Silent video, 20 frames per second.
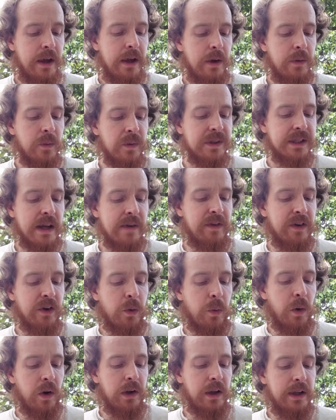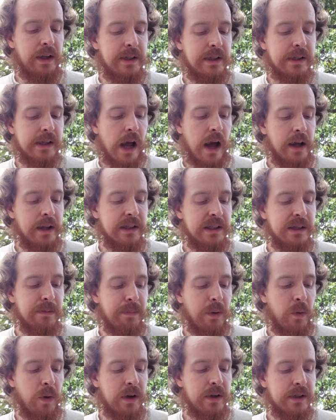with 7 queerly designed
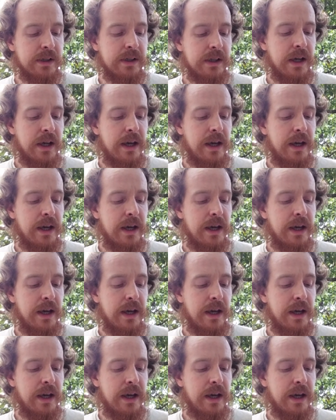supports